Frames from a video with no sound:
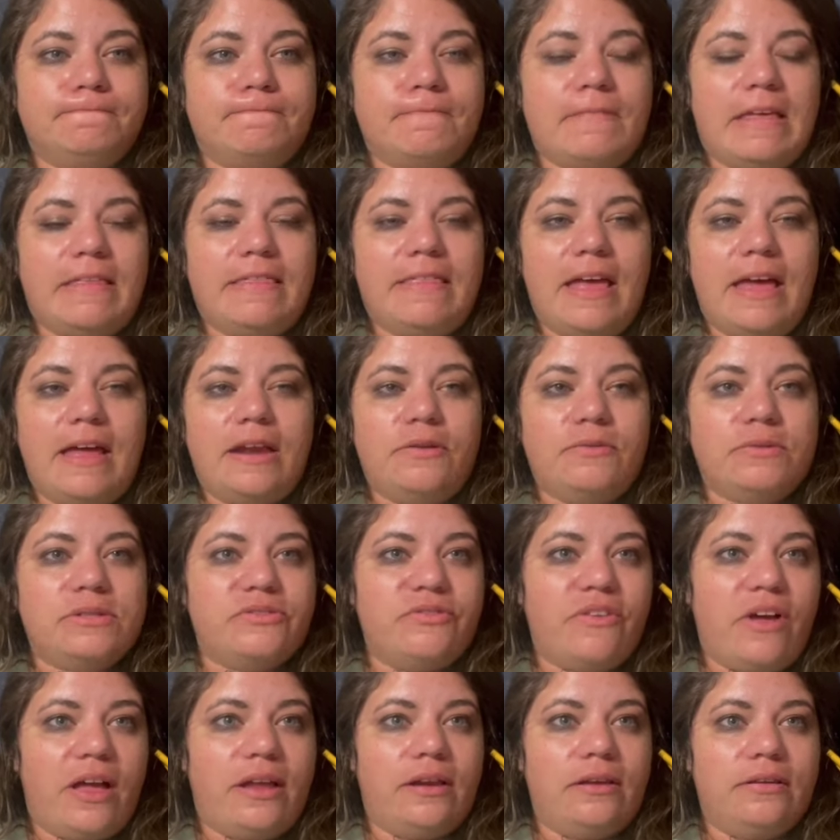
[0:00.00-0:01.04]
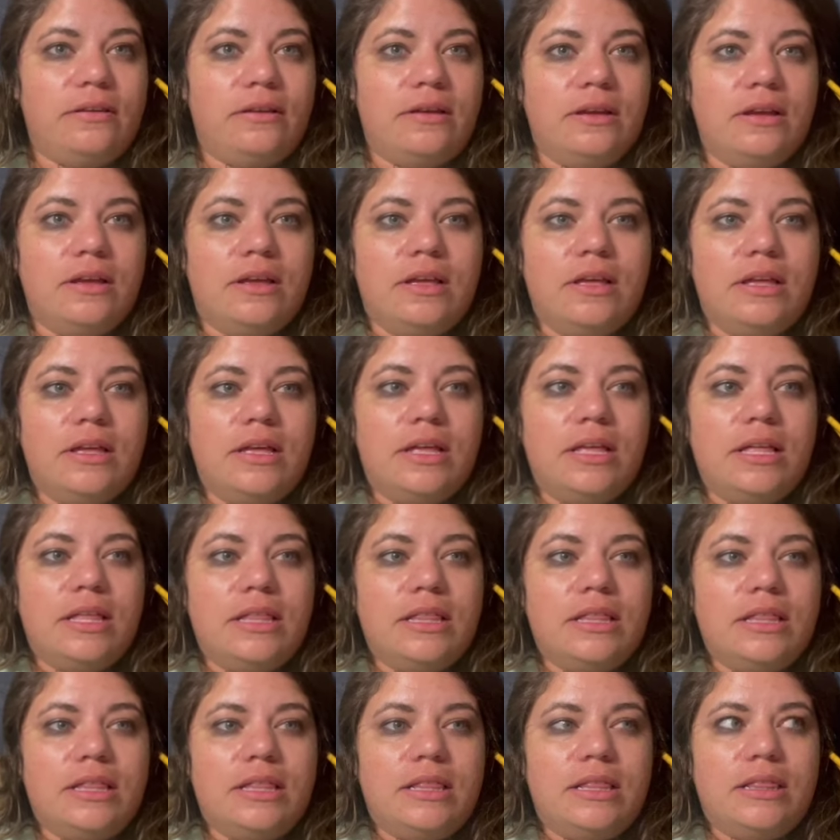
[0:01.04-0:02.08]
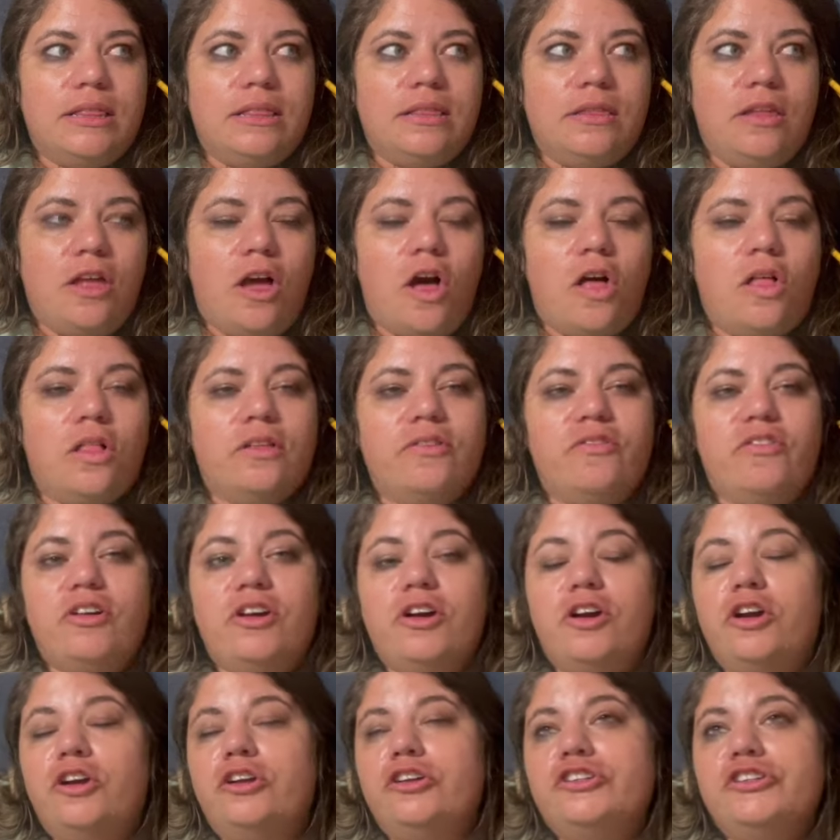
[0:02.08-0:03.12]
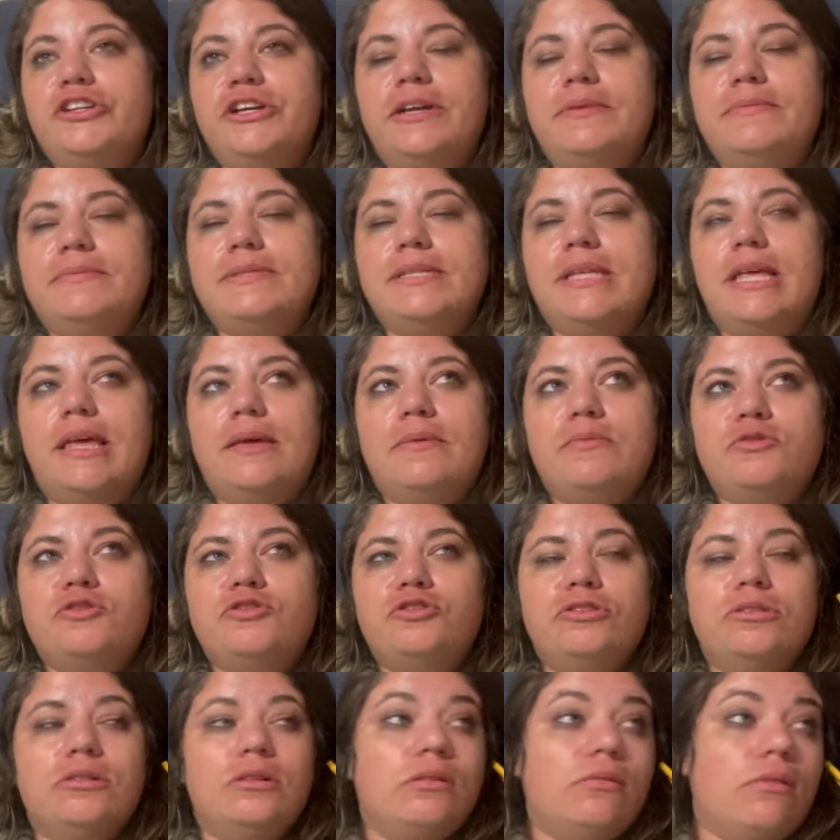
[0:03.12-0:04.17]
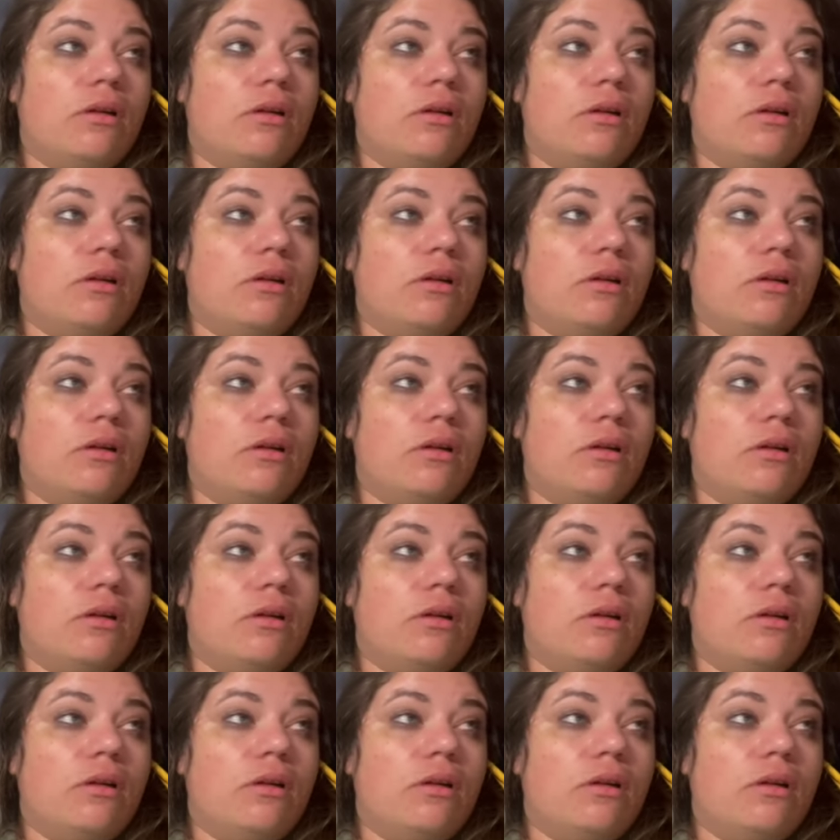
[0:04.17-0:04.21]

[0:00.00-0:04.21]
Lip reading: The end was fun. all of her dreams came true.